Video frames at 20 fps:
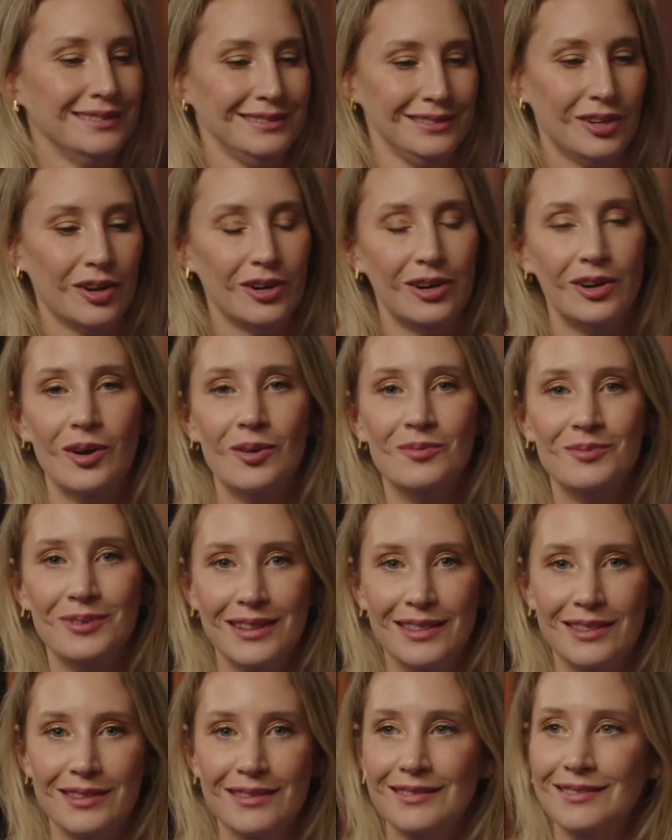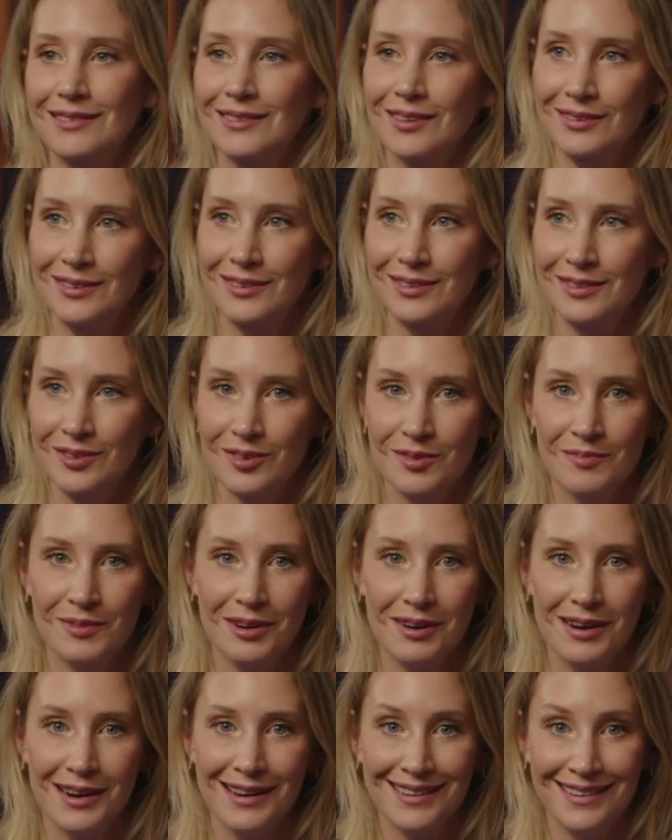got it on with... Ewan
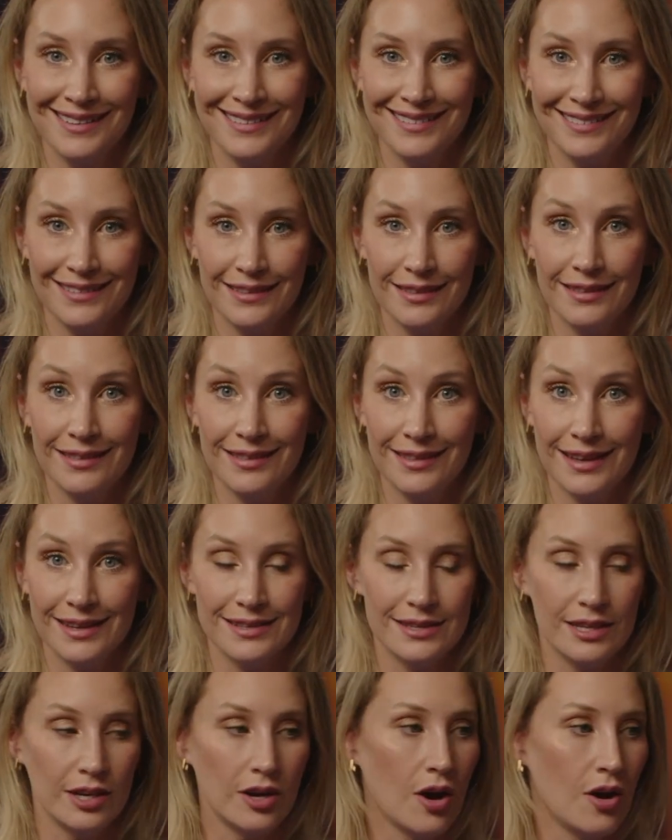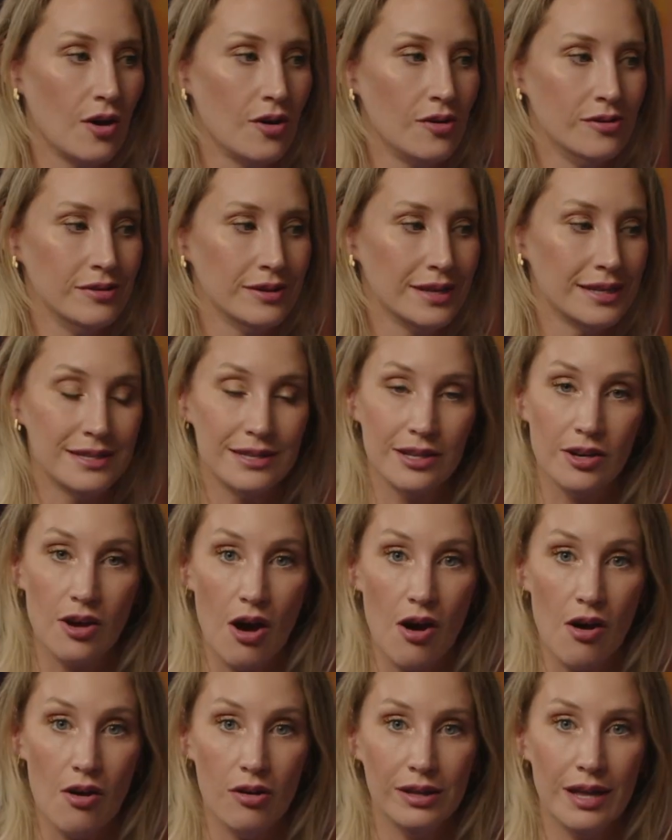McGregor. Ooh. That's the goal. That's the
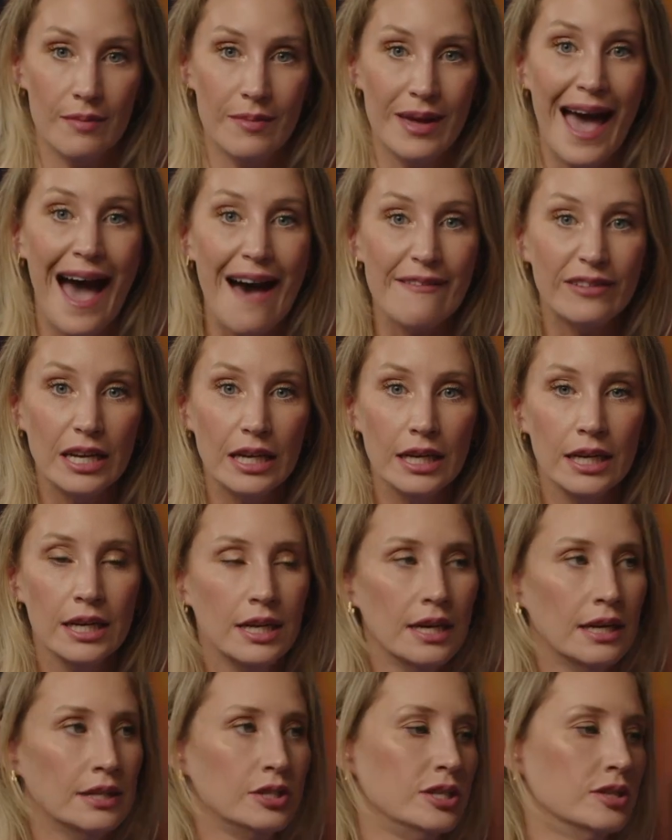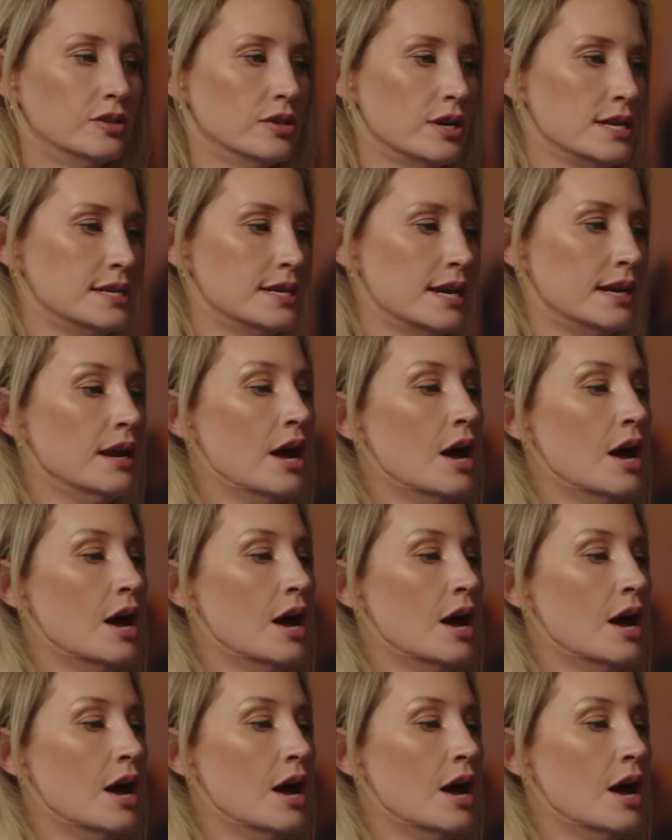goal. Whoa. Let me have it. She's already dead.